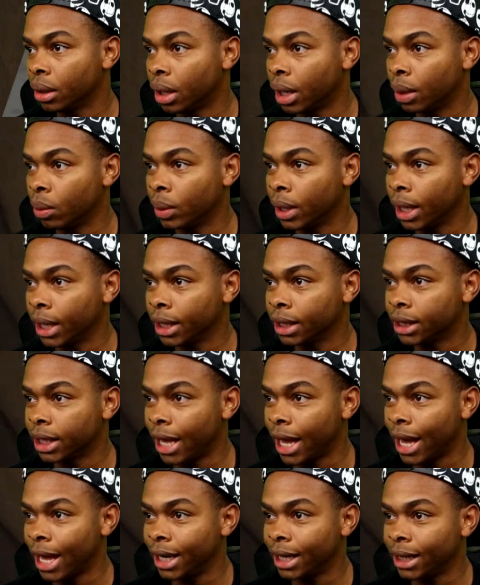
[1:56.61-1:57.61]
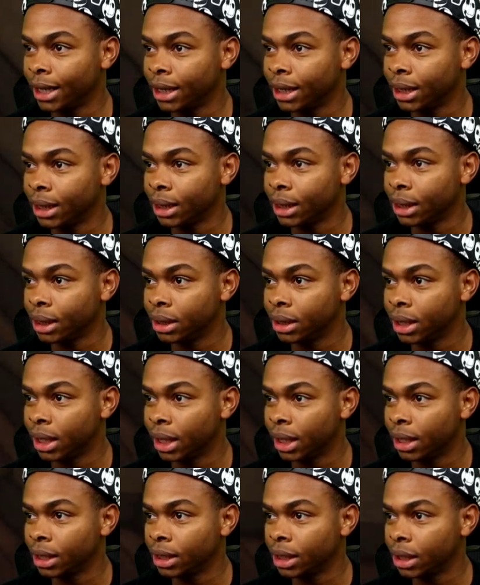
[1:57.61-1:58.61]
All right, we gotta get the attic key. Did
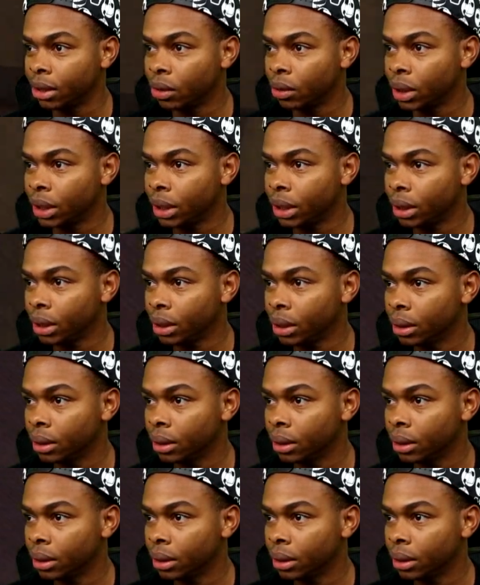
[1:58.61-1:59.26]
I get that already?